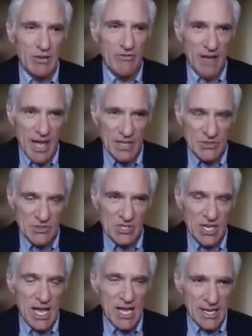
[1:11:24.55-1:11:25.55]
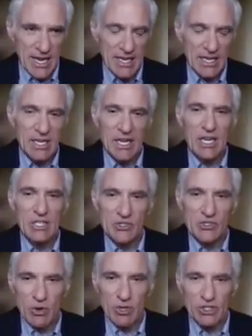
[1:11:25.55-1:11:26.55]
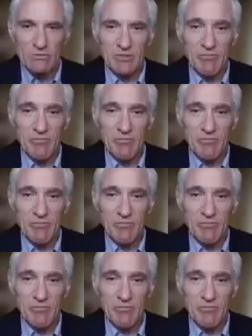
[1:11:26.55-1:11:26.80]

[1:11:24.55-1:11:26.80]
events, getting a consortium